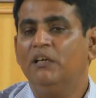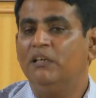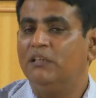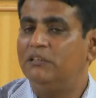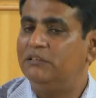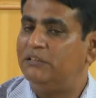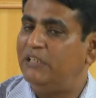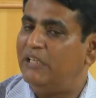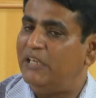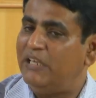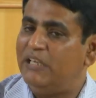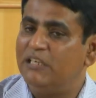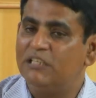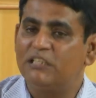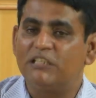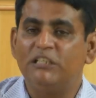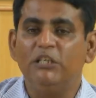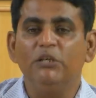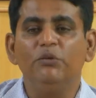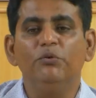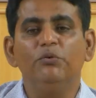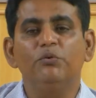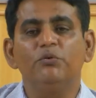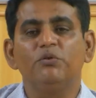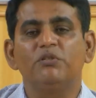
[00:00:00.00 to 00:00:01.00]
The
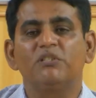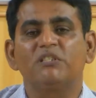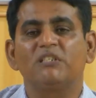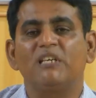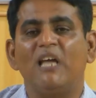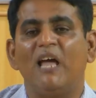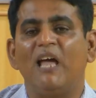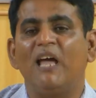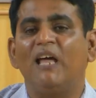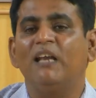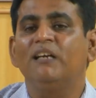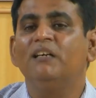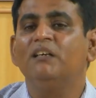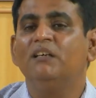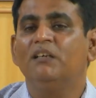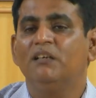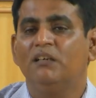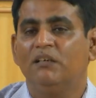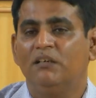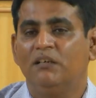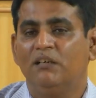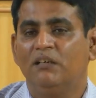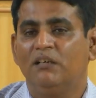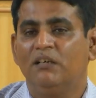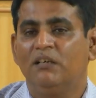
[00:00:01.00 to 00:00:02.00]
issues can
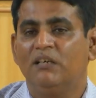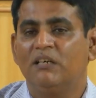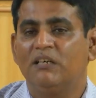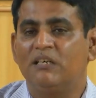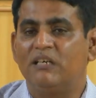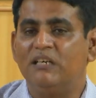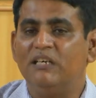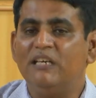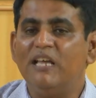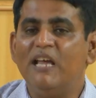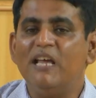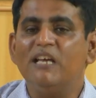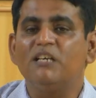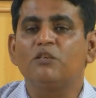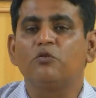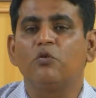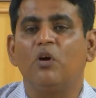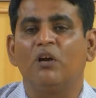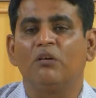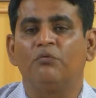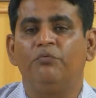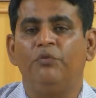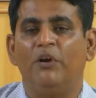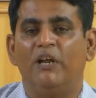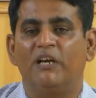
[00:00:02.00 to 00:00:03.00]
create
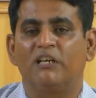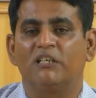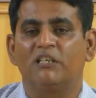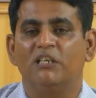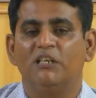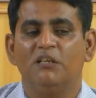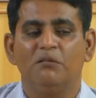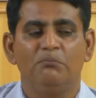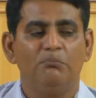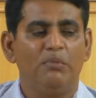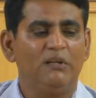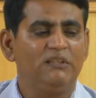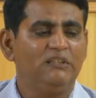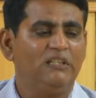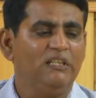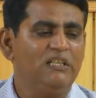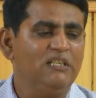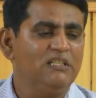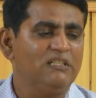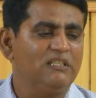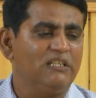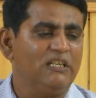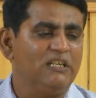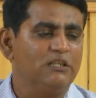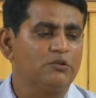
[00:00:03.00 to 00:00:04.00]
conflict, but
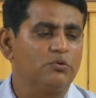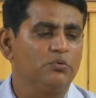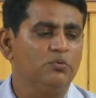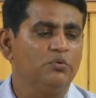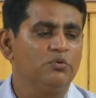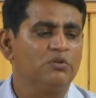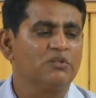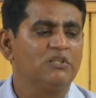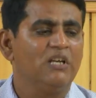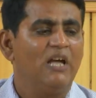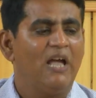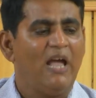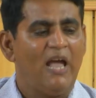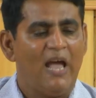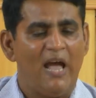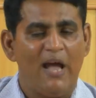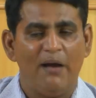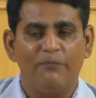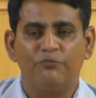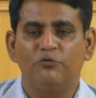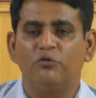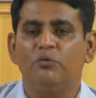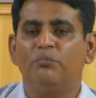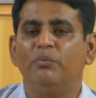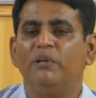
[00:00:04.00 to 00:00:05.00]
these issues
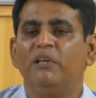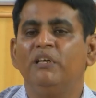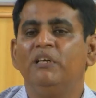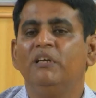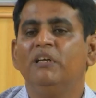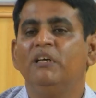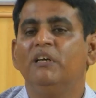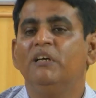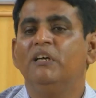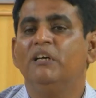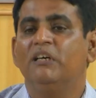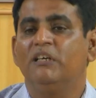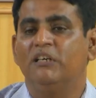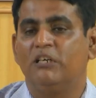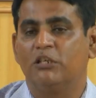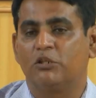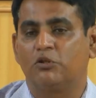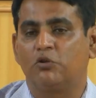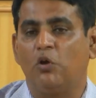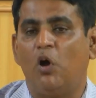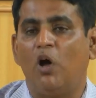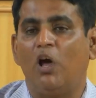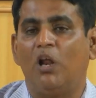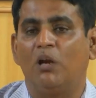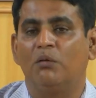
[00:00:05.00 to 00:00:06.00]
have to be
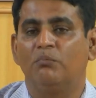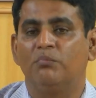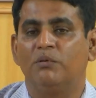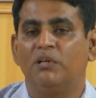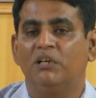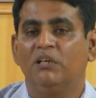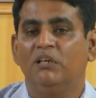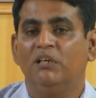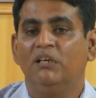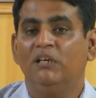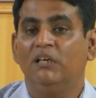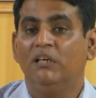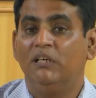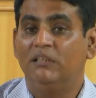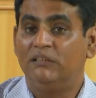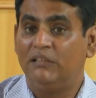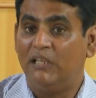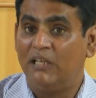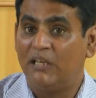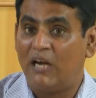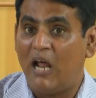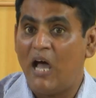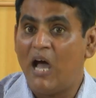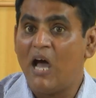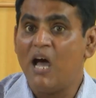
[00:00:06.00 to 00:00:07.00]
resolved.
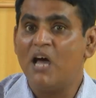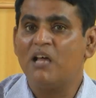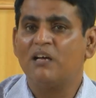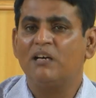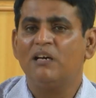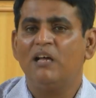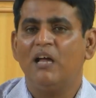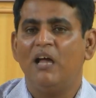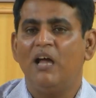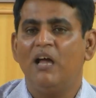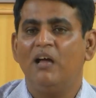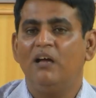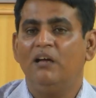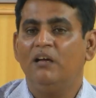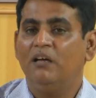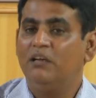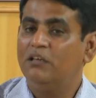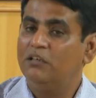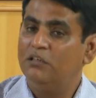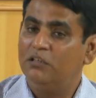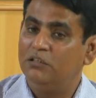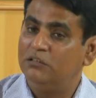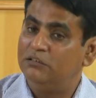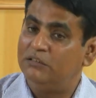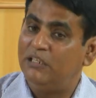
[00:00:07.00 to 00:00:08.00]
There
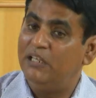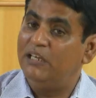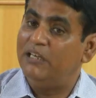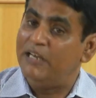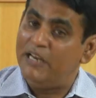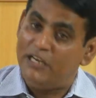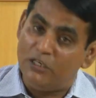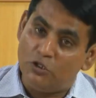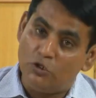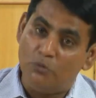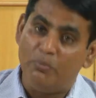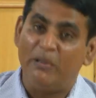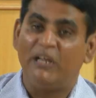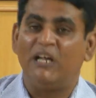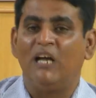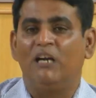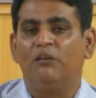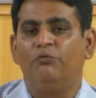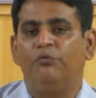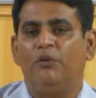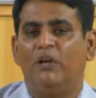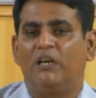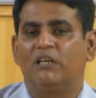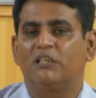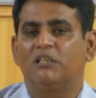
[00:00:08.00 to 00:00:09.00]
need to be
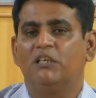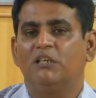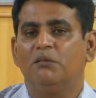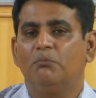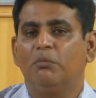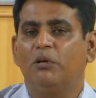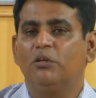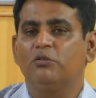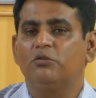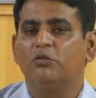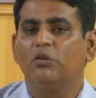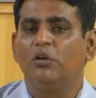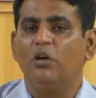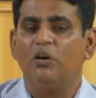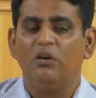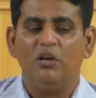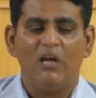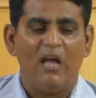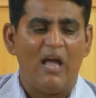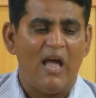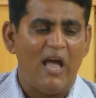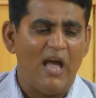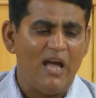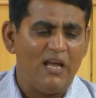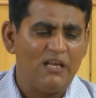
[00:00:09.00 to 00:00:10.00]
conflict, because
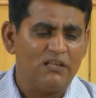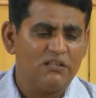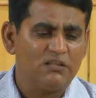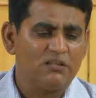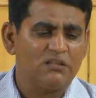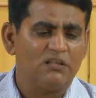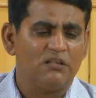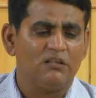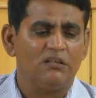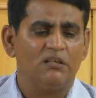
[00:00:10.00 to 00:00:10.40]
as